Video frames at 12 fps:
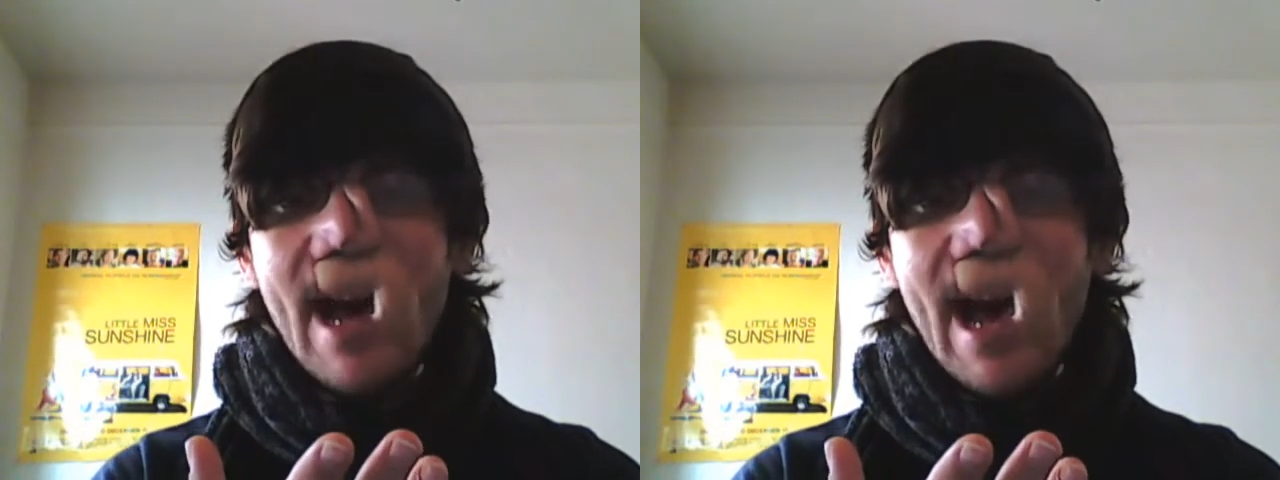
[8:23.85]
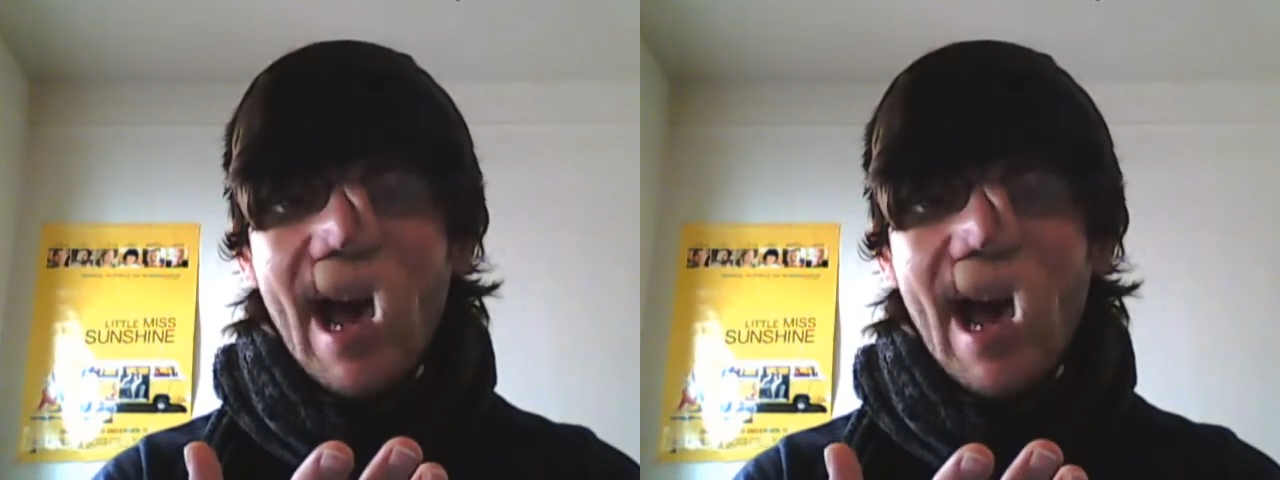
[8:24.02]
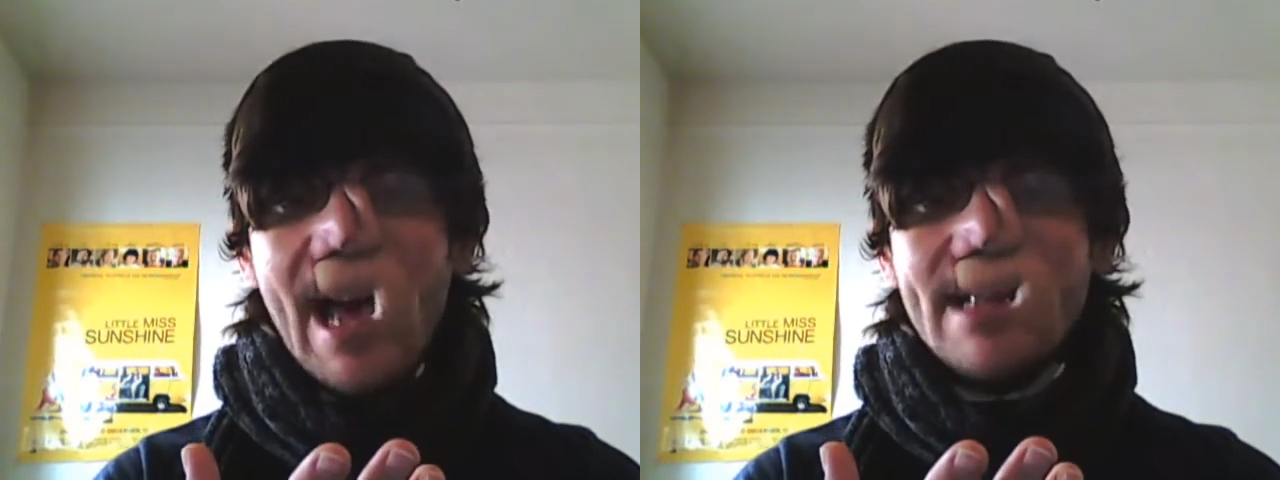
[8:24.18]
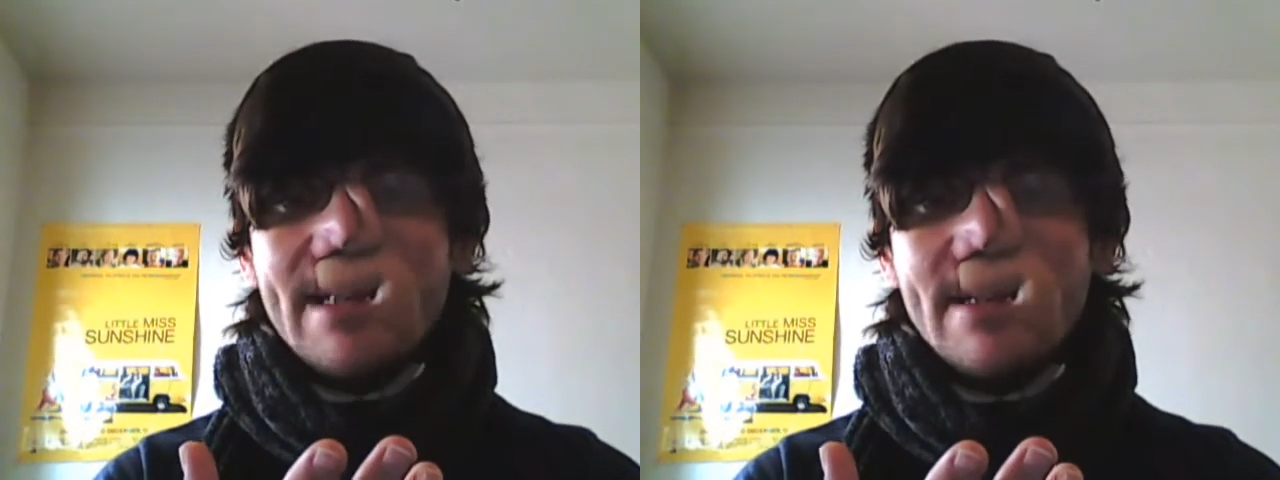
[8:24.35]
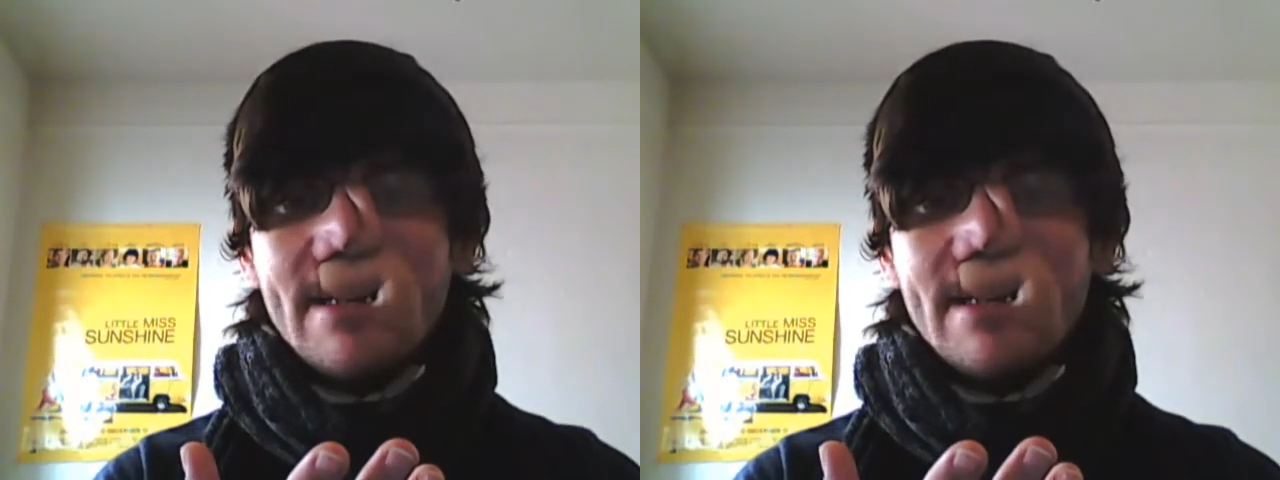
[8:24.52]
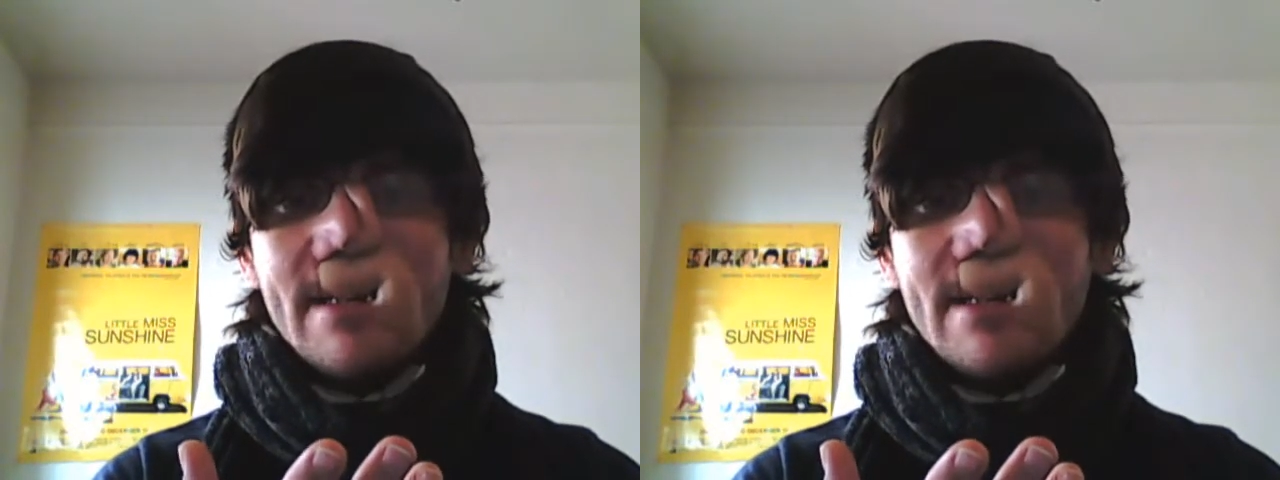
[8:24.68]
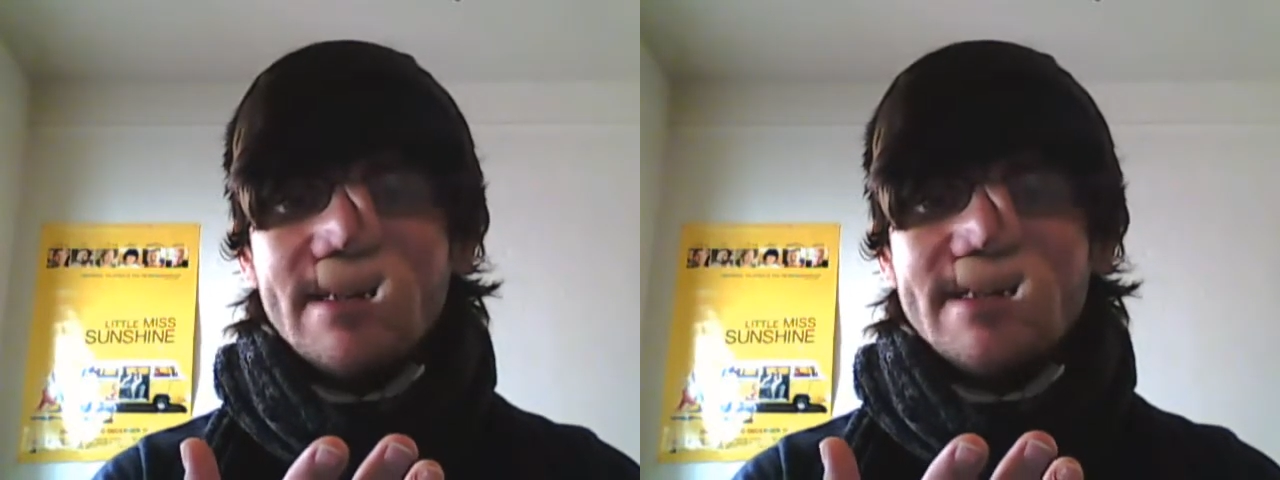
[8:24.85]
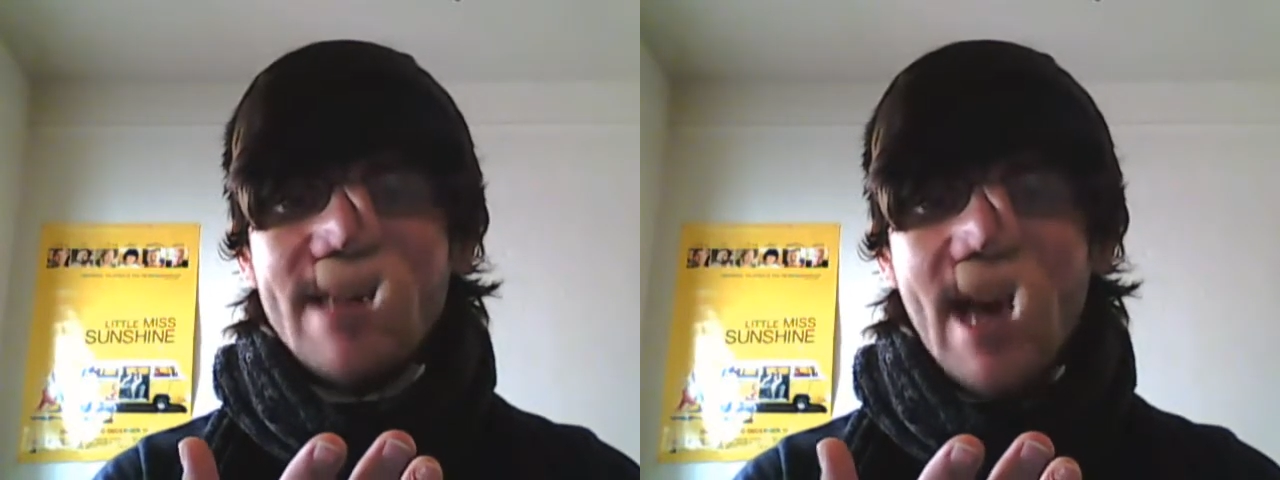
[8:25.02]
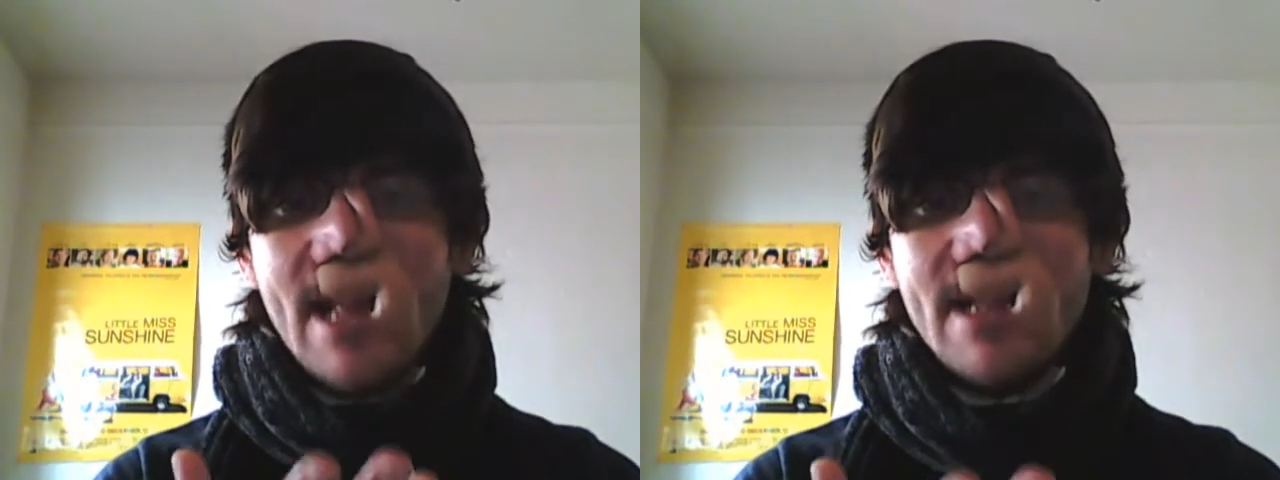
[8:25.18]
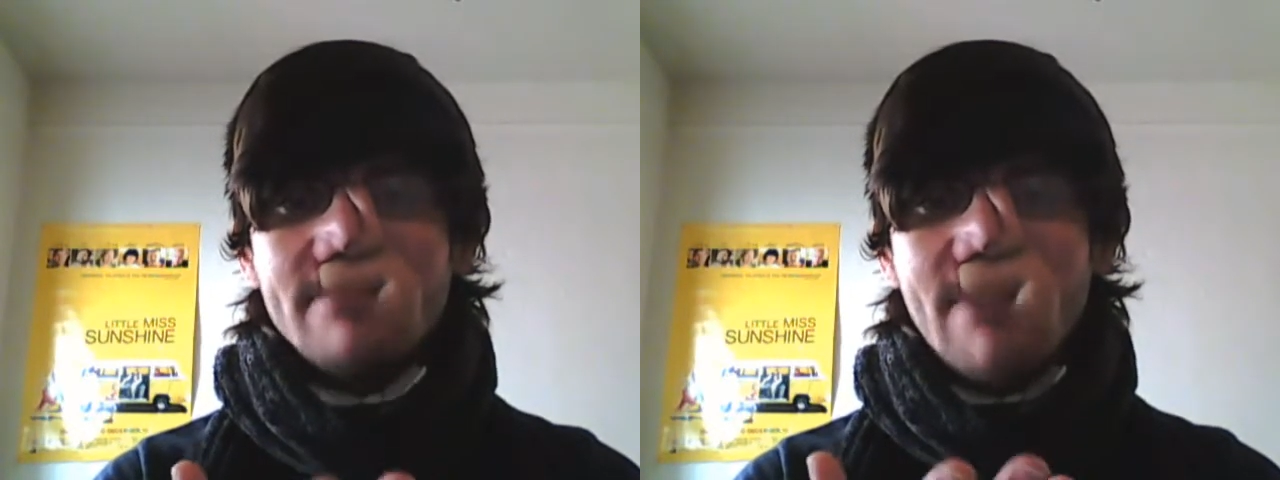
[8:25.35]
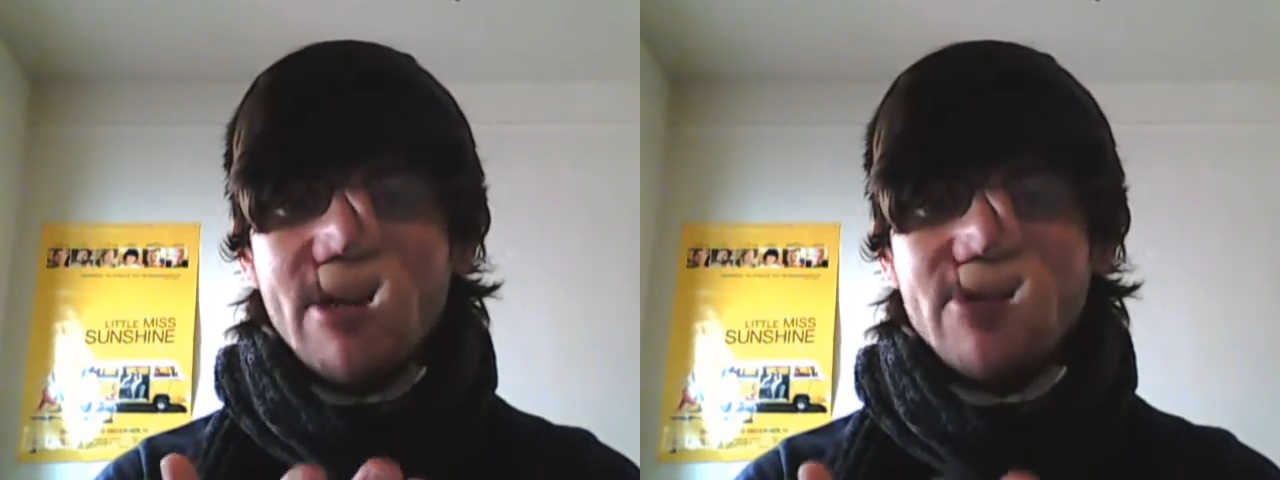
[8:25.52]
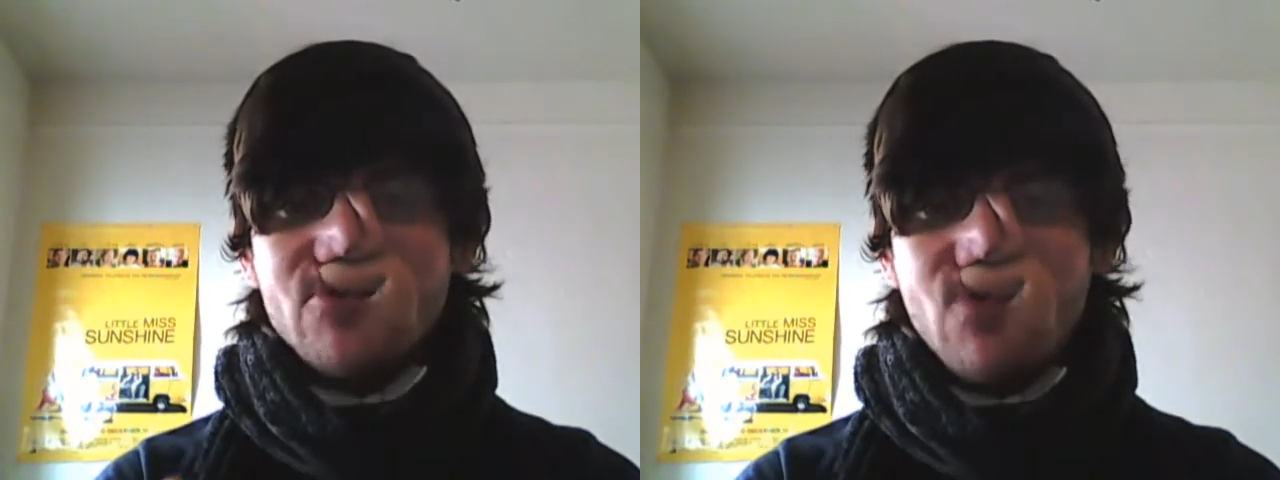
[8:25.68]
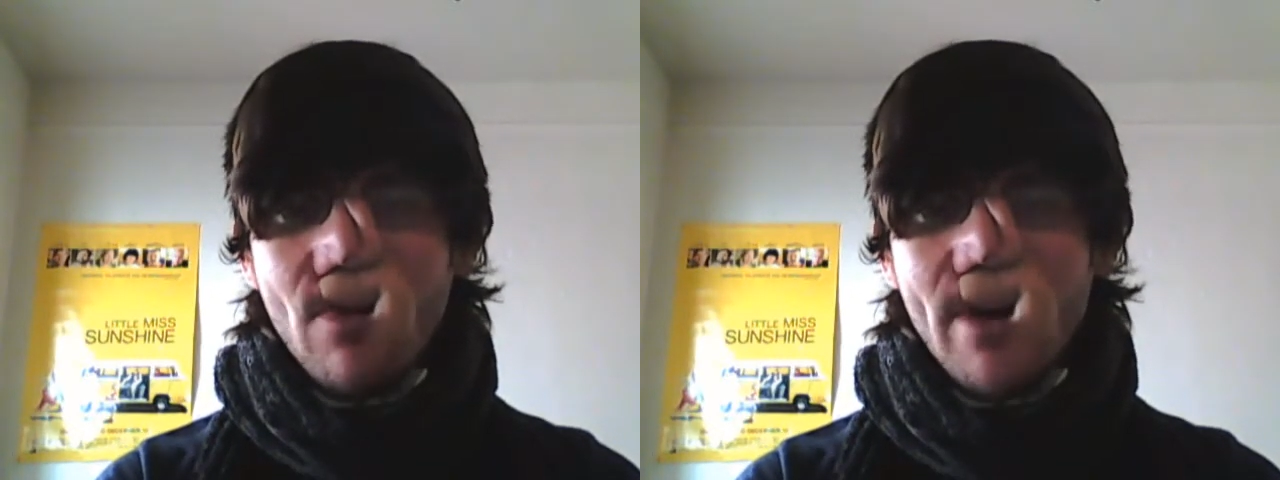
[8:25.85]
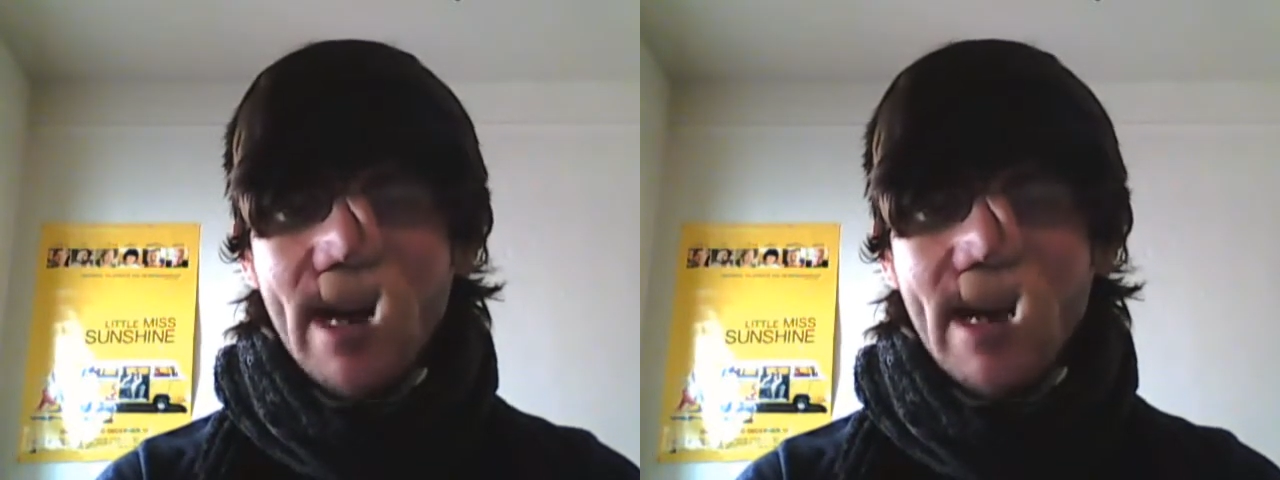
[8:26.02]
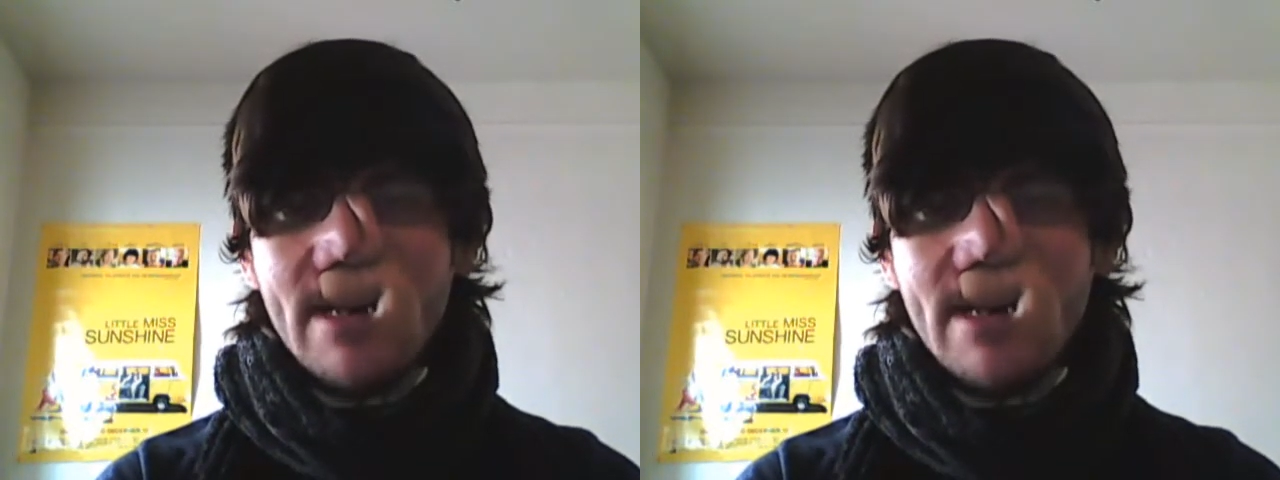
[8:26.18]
and telling my story,